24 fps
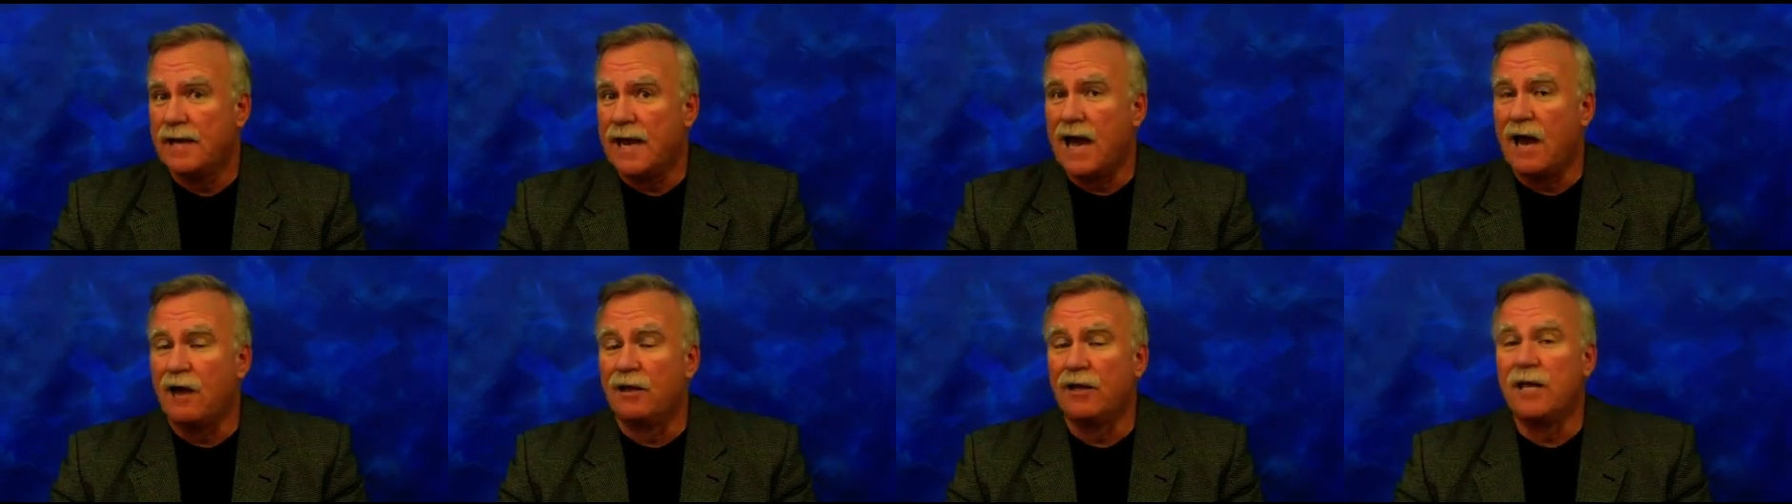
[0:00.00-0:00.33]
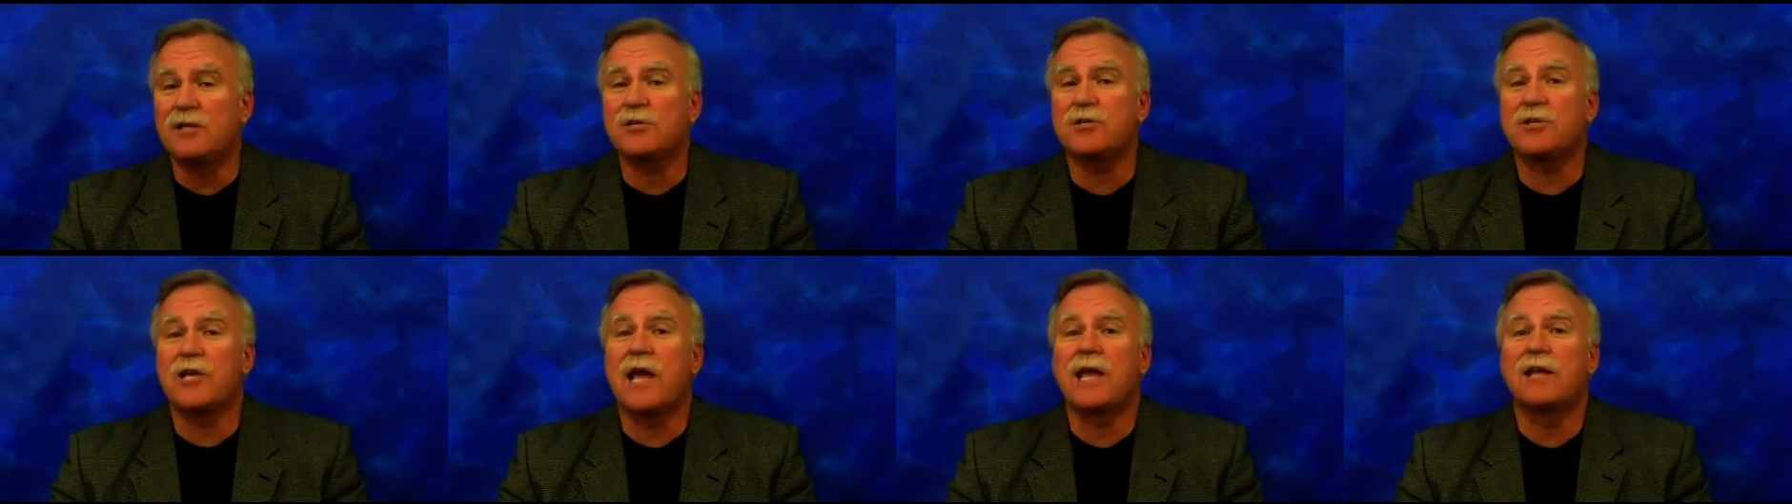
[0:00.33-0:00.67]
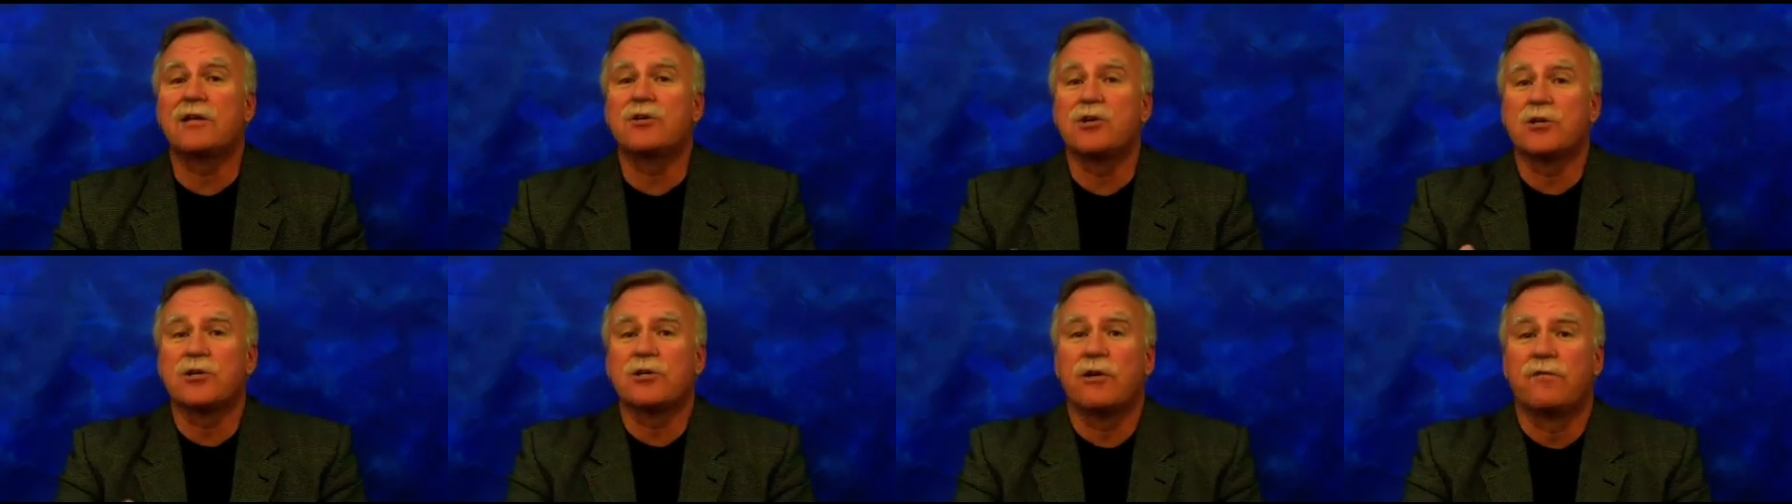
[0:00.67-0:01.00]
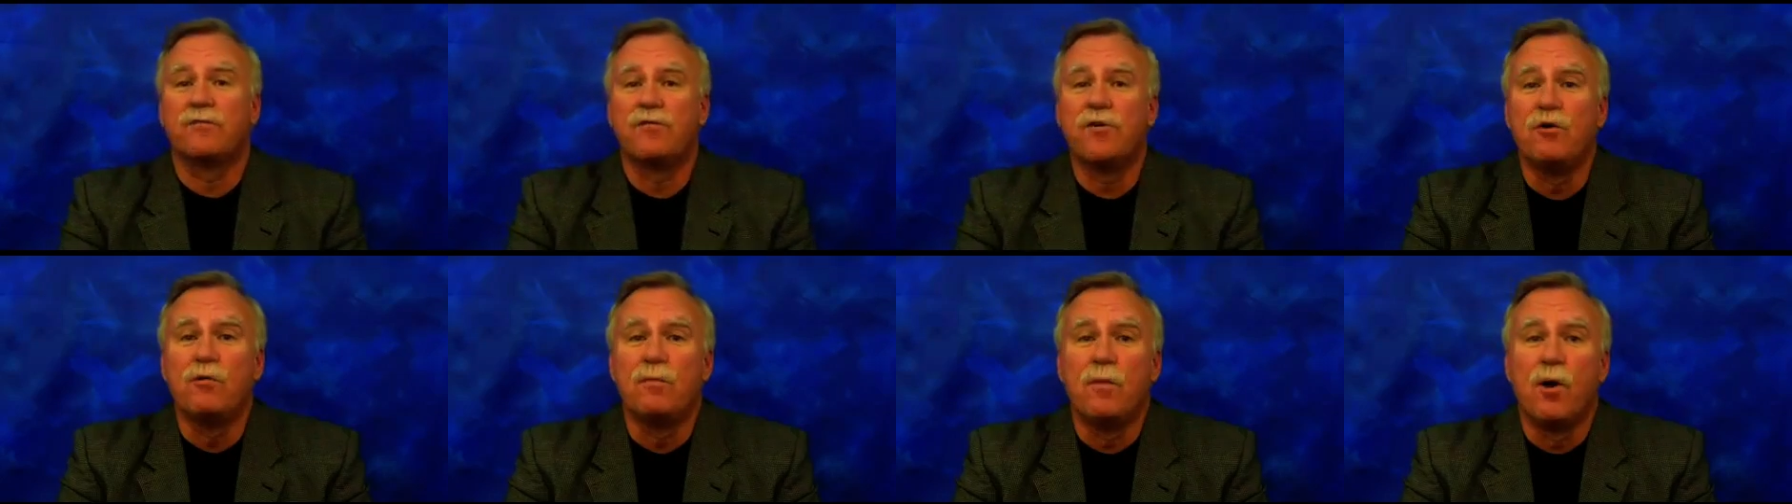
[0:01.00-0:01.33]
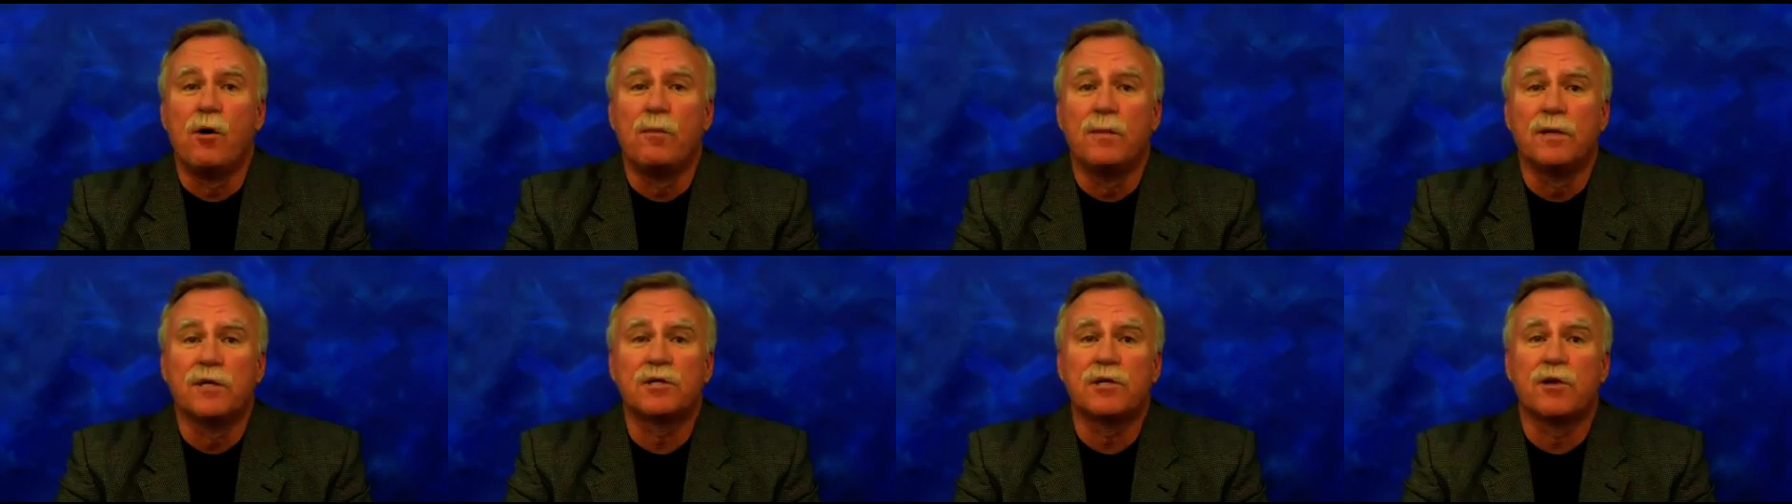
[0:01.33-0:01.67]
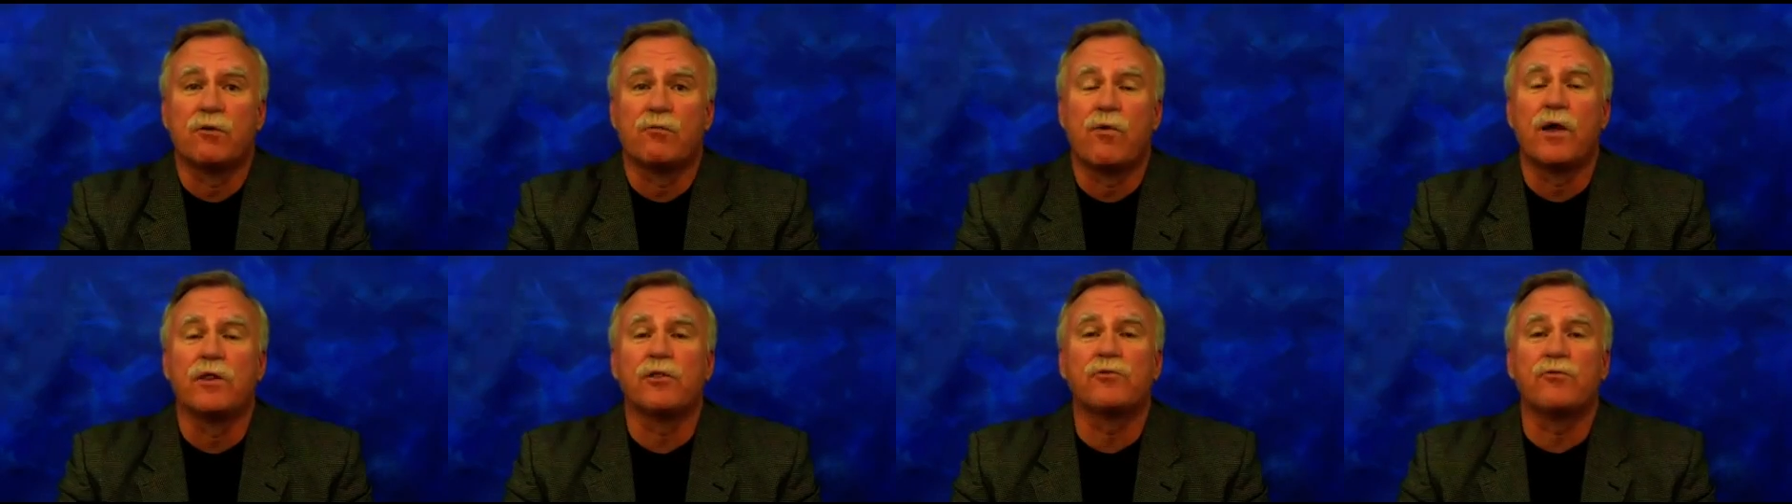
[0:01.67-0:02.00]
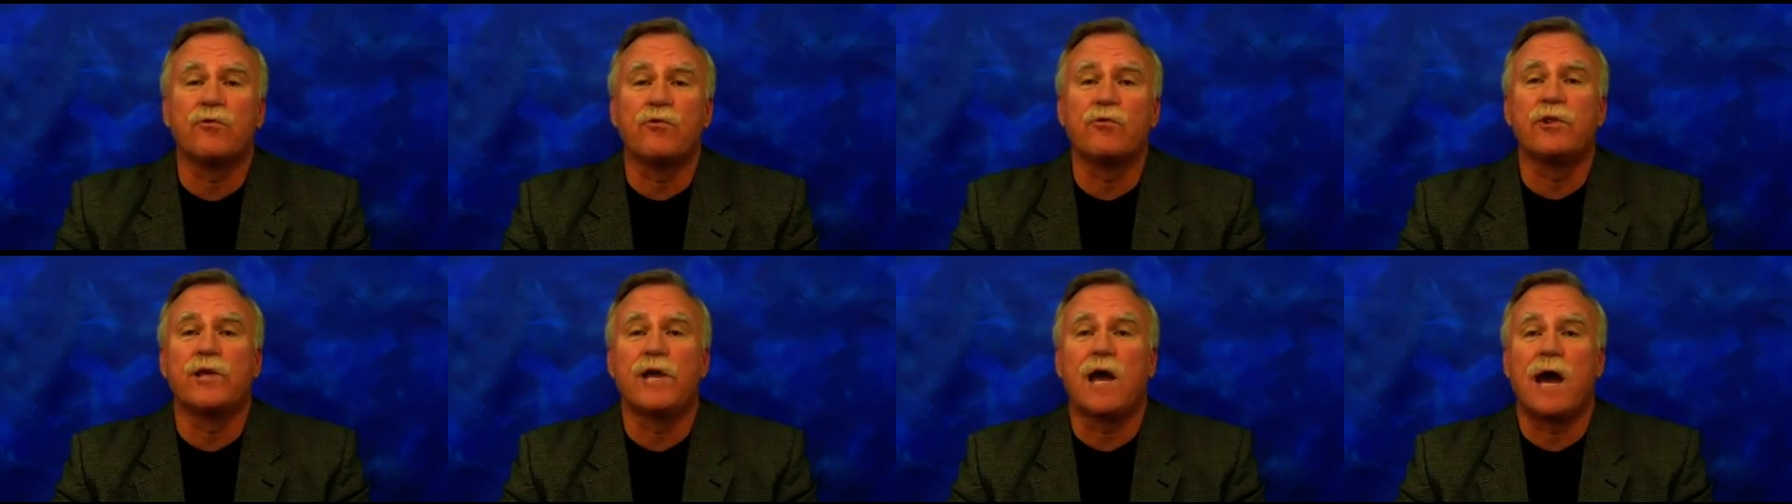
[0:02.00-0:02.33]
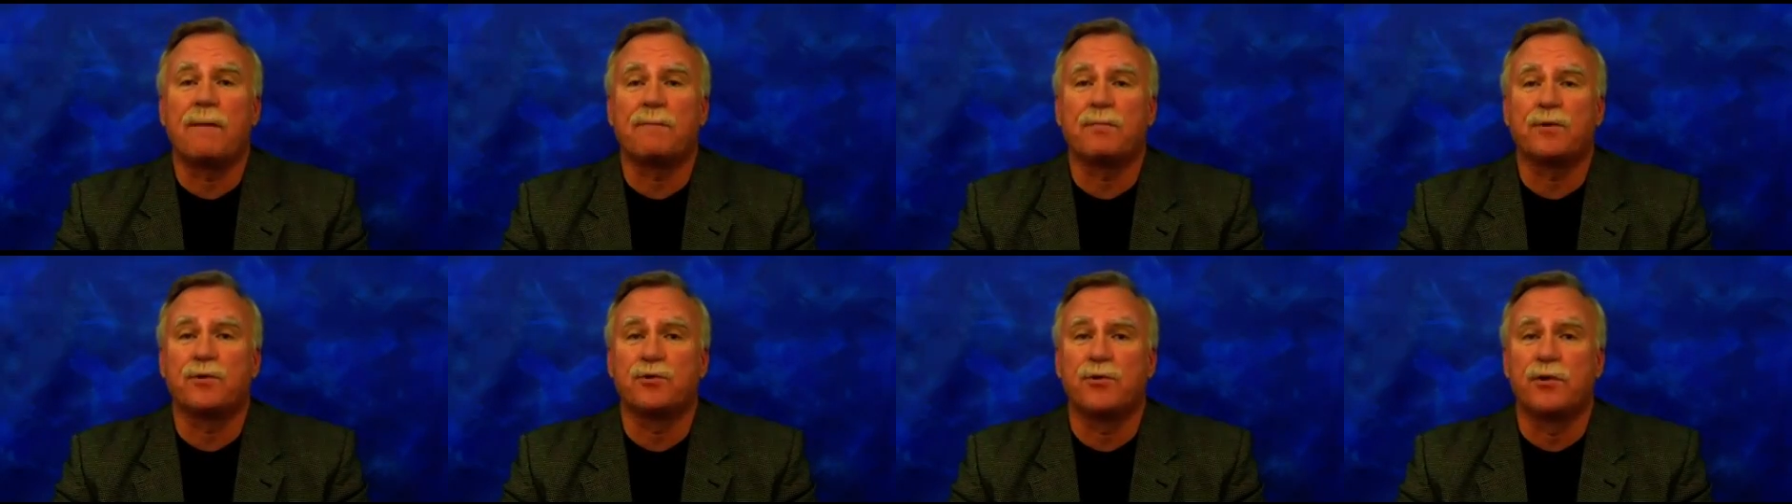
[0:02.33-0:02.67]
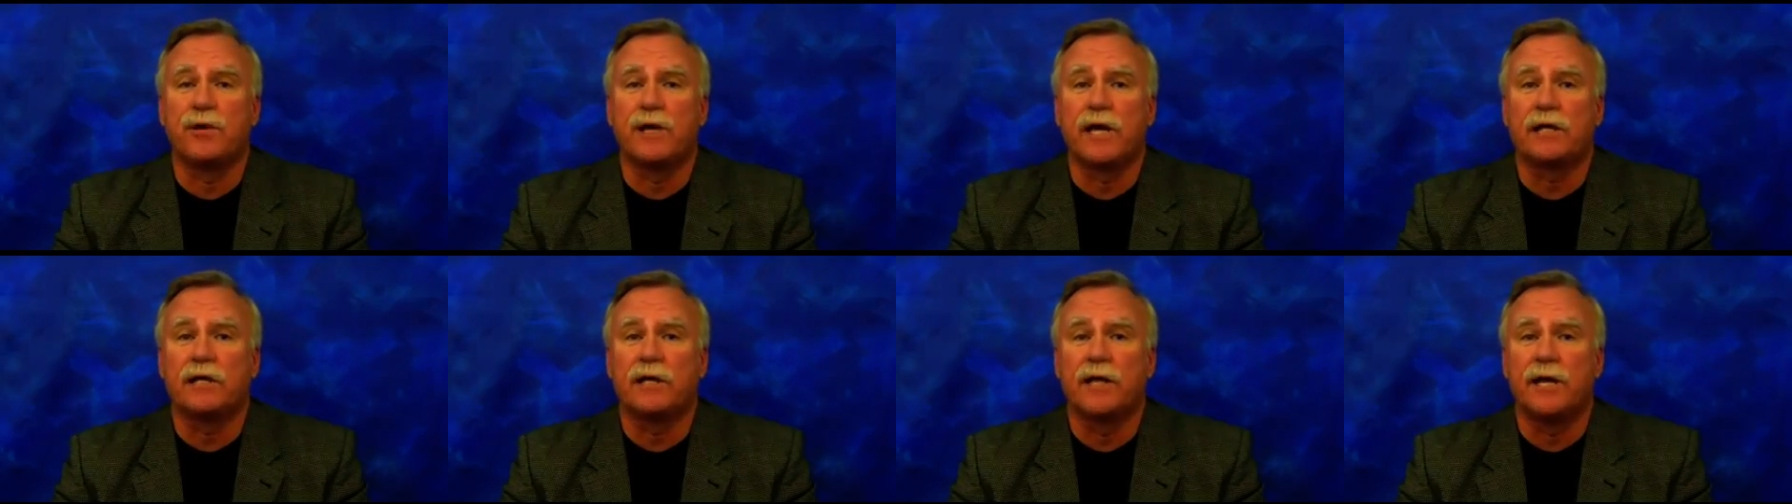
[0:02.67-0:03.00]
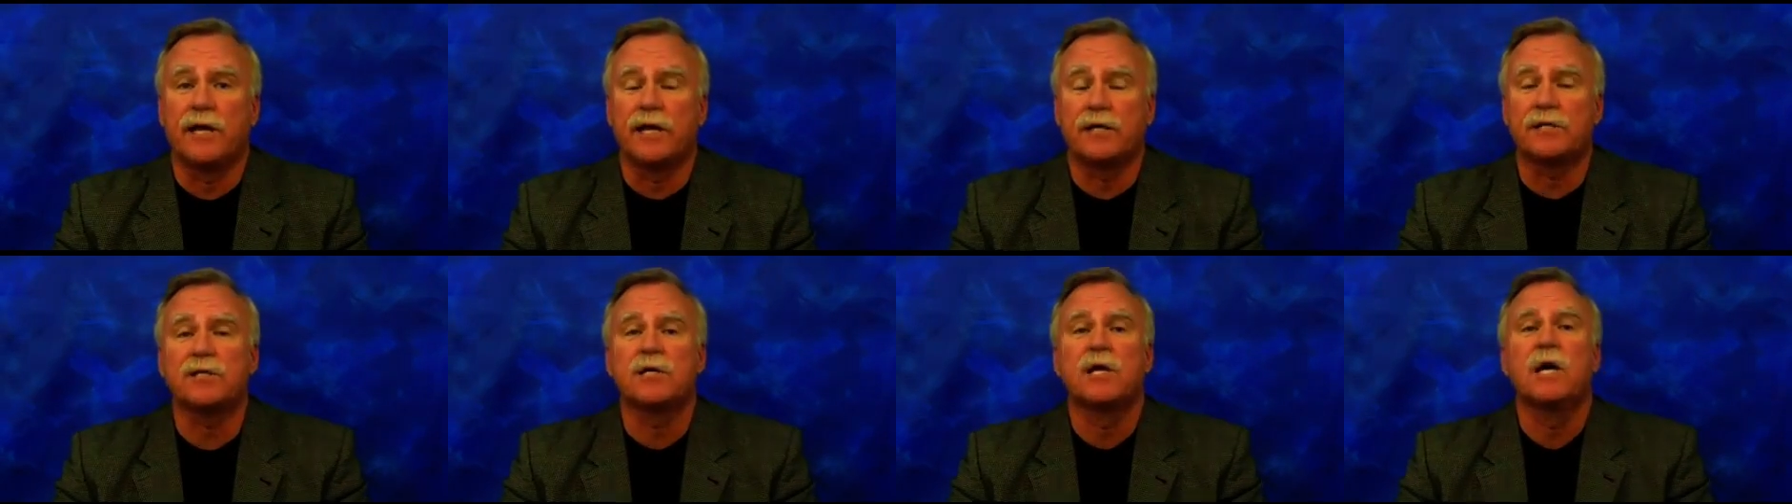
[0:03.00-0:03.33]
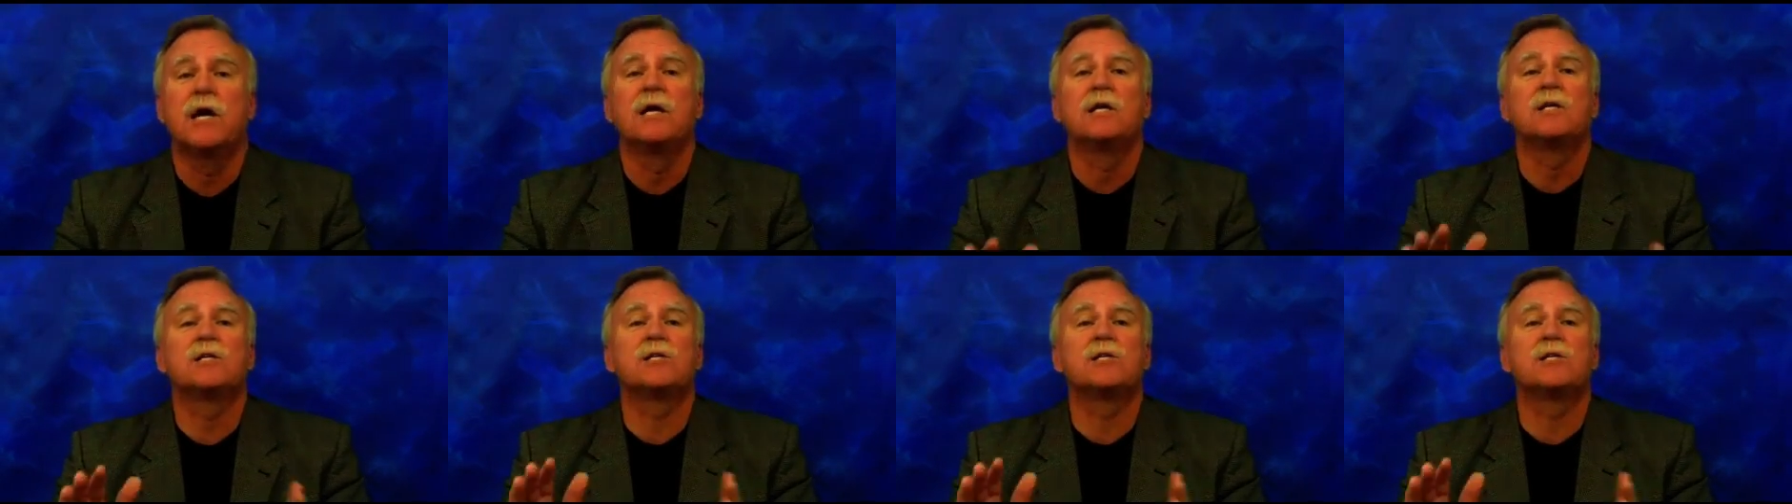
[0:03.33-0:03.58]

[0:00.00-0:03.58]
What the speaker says: Now, let's take just a few moments to run through the Opportunity Clinic's